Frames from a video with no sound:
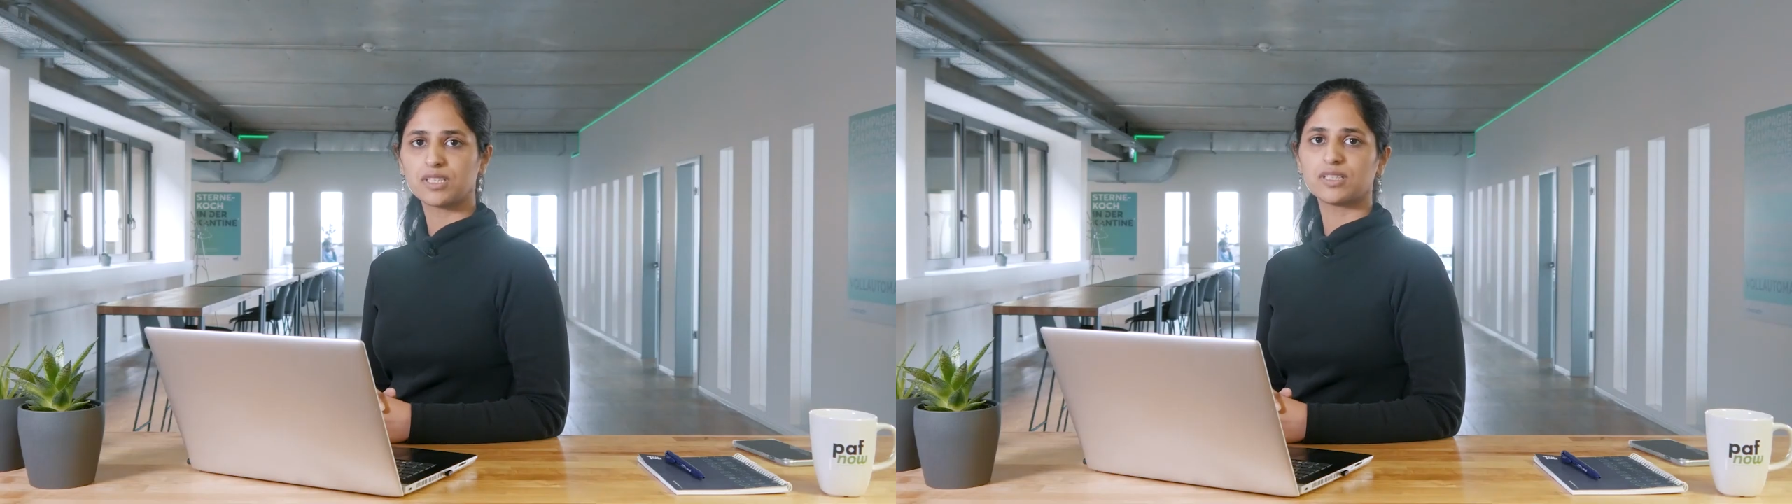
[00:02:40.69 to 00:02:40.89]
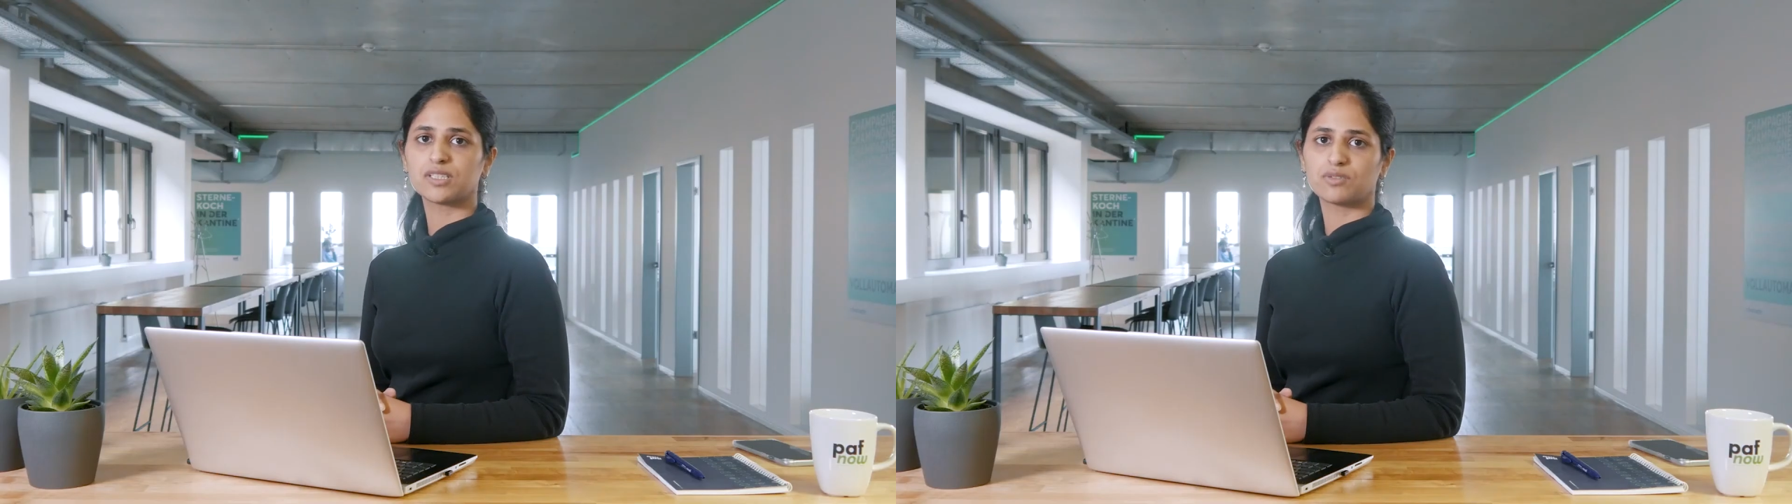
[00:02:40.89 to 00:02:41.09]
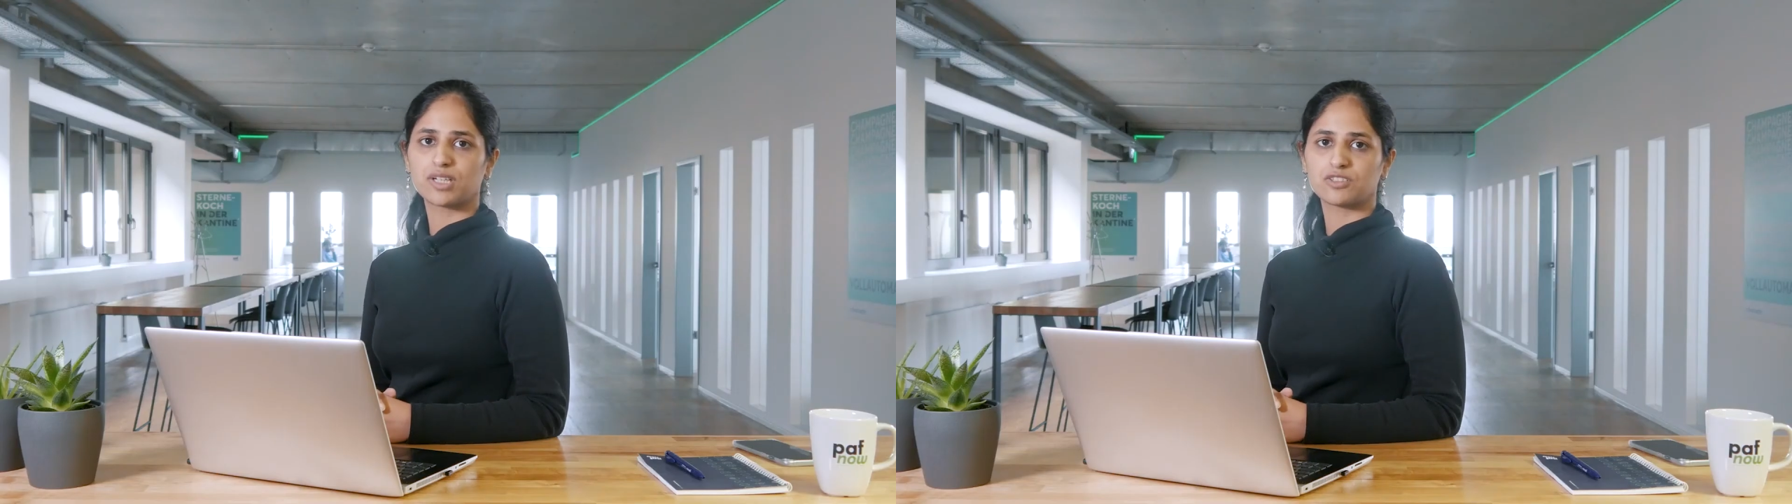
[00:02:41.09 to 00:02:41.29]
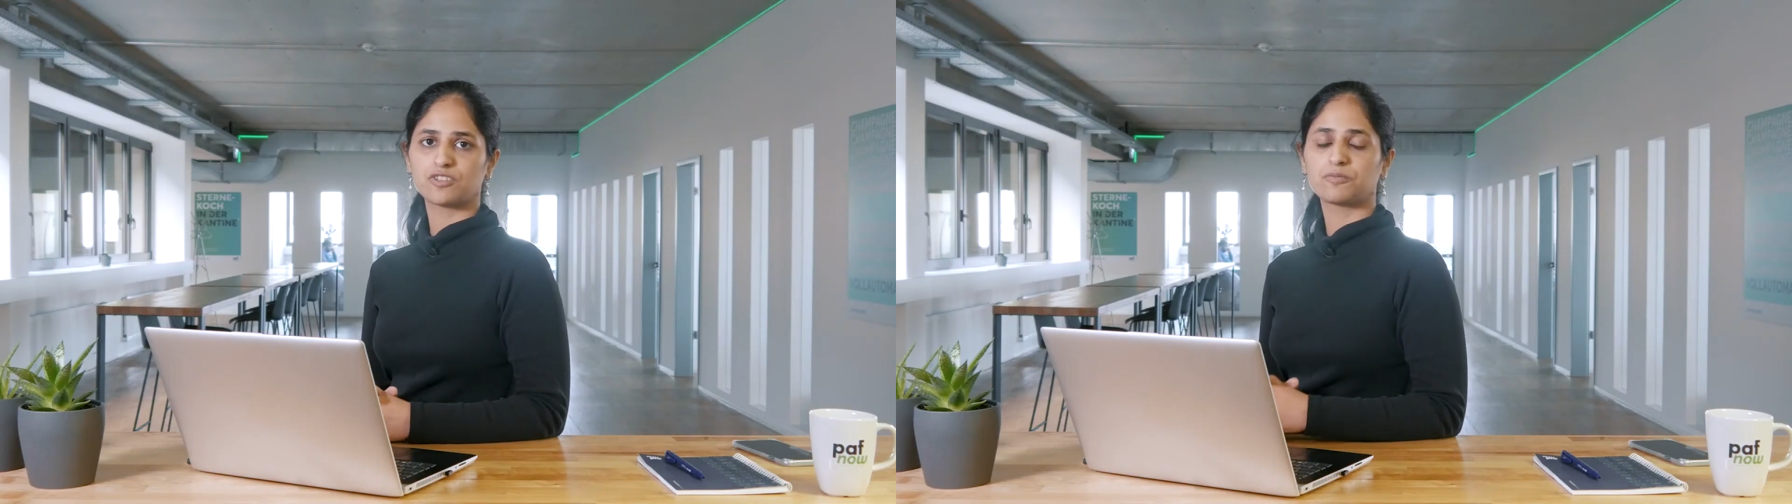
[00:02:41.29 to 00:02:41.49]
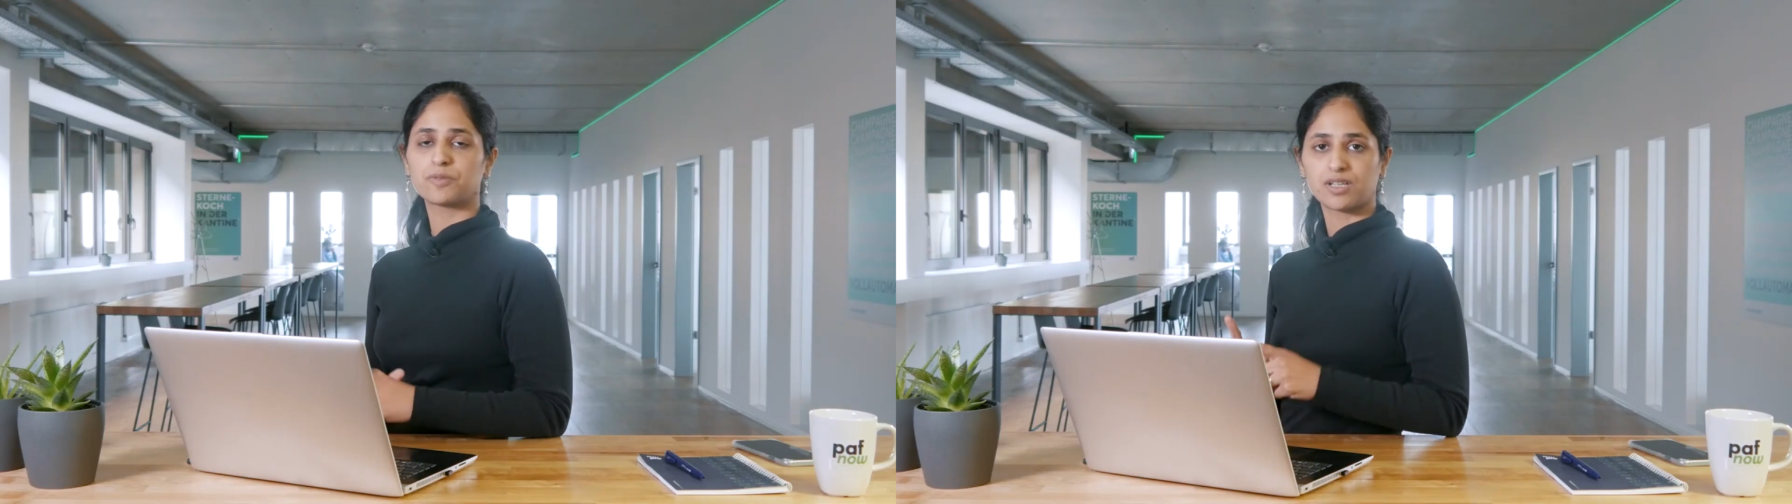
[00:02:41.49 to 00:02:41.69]
in the direction
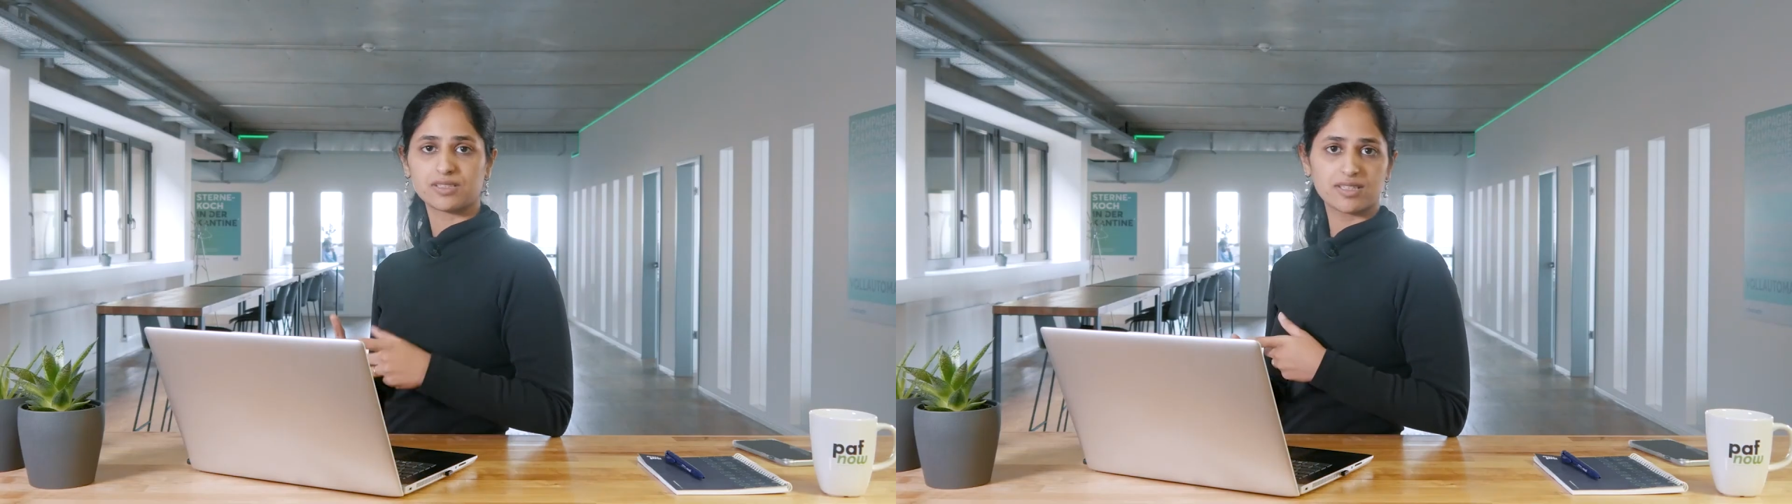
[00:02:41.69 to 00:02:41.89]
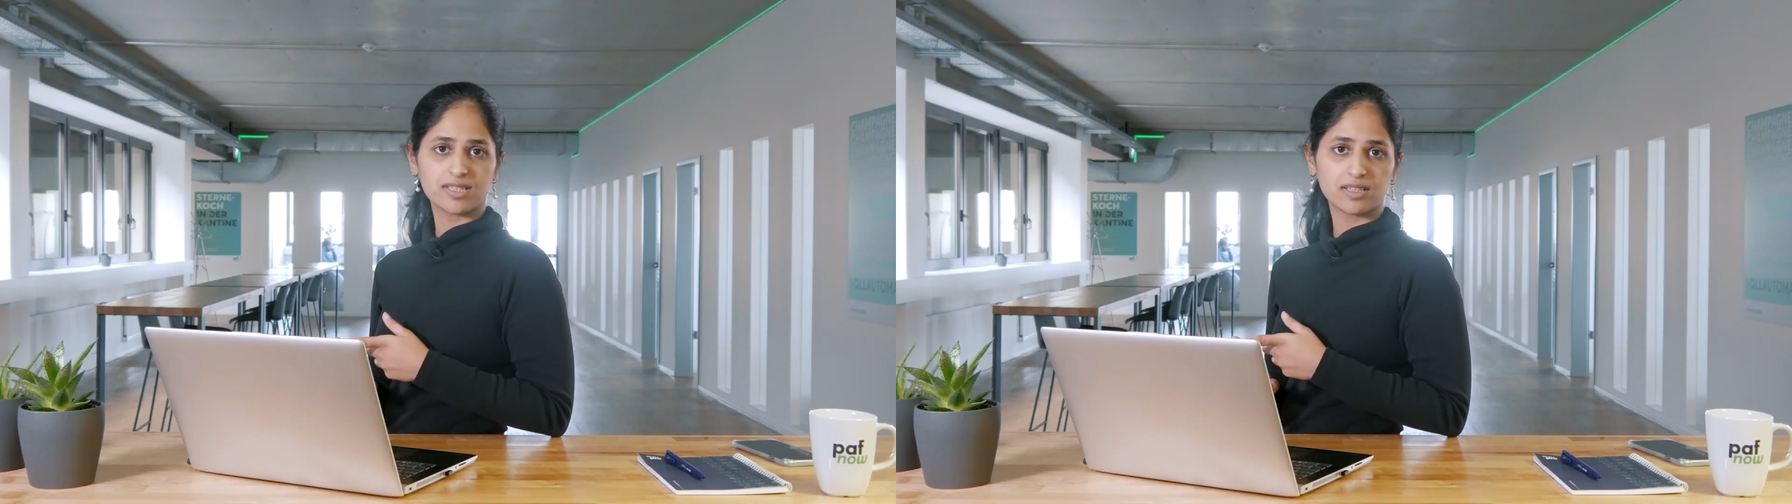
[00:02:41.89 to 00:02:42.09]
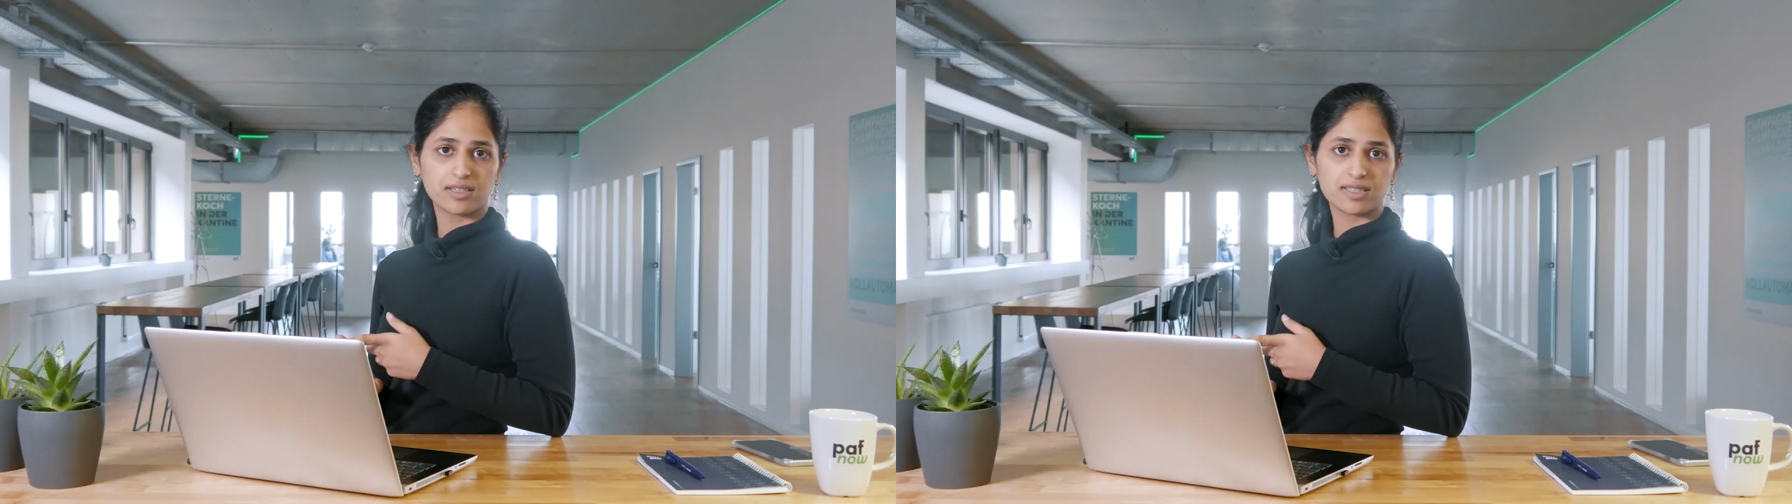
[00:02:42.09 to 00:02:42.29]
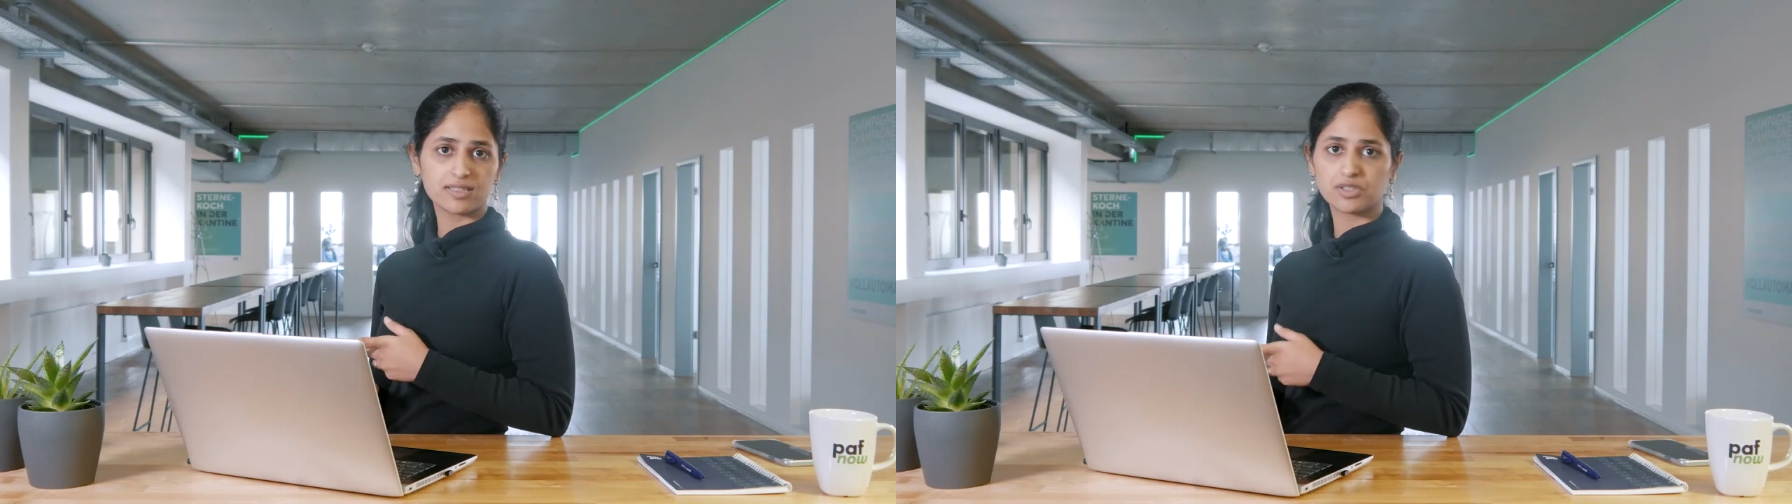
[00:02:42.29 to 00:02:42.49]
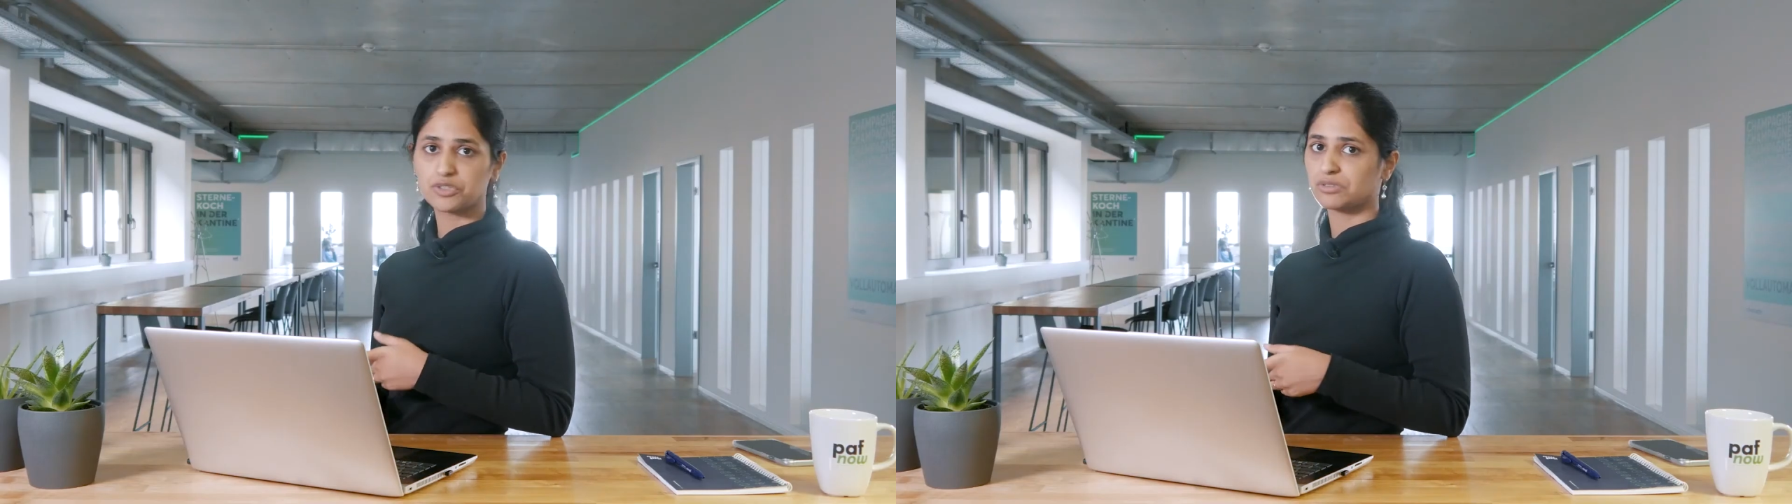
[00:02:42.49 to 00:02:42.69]
of process
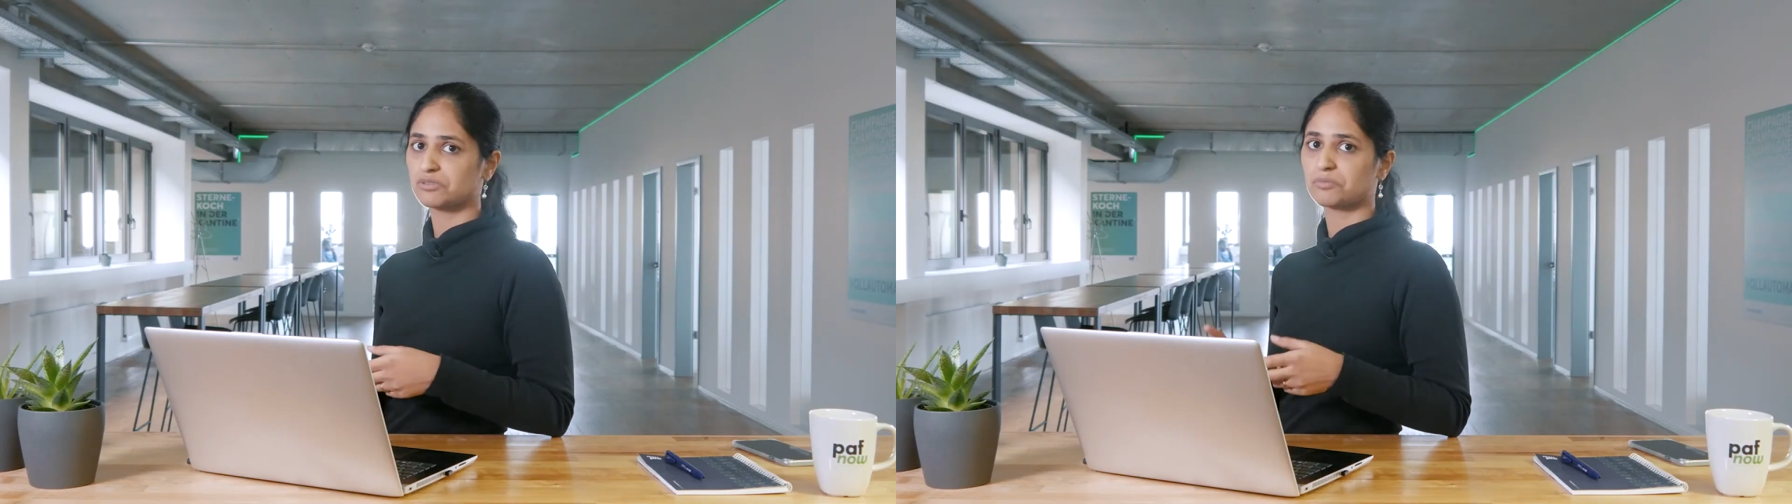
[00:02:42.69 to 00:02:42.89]
standardization,